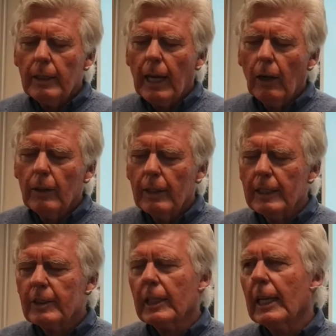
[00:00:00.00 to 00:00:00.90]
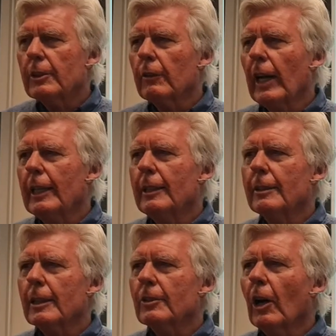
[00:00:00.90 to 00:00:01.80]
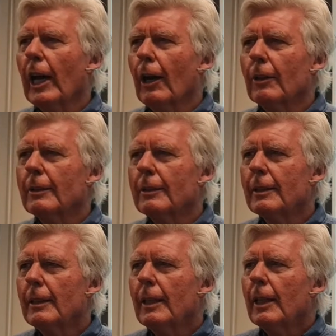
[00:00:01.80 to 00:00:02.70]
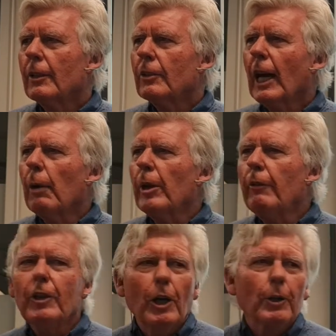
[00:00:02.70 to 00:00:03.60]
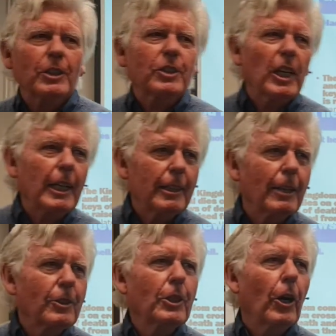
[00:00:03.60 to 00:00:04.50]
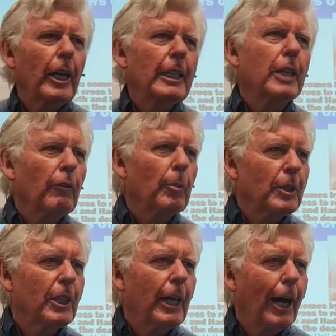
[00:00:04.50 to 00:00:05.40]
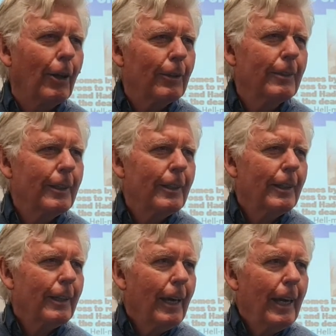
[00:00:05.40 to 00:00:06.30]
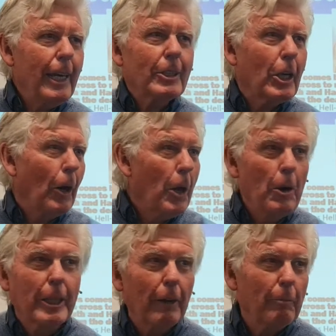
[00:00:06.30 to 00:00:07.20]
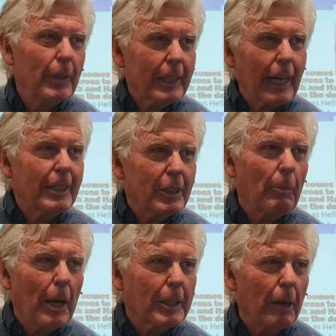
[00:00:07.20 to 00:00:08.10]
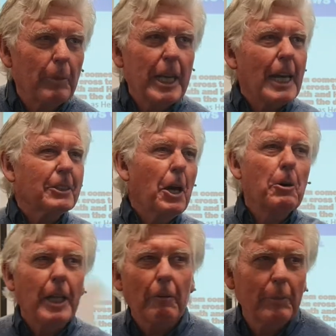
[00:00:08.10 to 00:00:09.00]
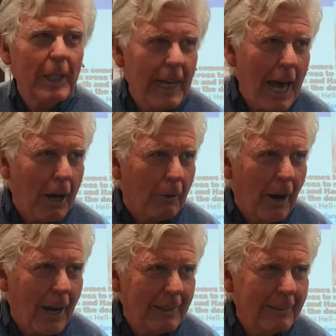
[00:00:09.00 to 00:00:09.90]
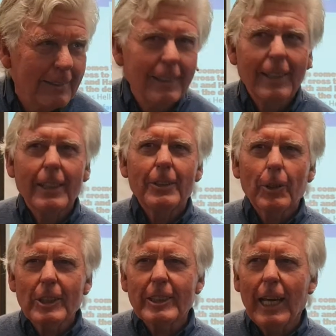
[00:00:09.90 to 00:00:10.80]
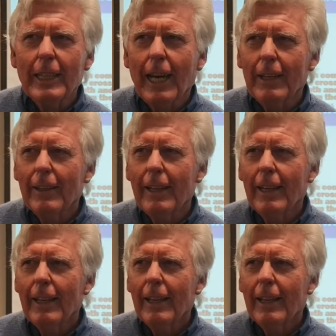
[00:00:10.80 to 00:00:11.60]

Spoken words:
Now, it's the gates of Hades. It's not hell. Mm-hmm. How many of you know that Satan hasn't got any government in hell? He has got no government. The gates are about government. He has no government in hell, right? Mm-hmm. Do you understand that? Mm-hmm.